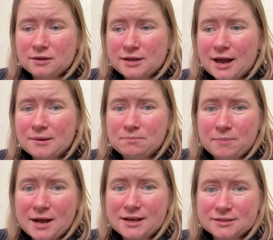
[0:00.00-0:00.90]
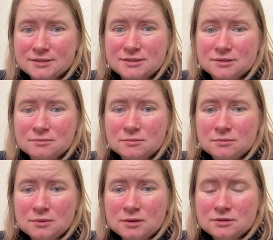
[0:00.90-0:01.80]
can pass
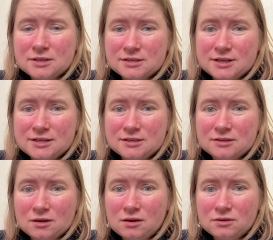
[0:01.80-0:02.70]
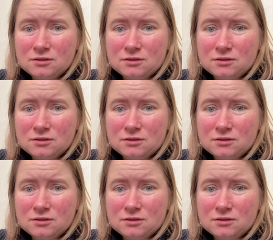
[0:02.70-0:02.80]
diseases on,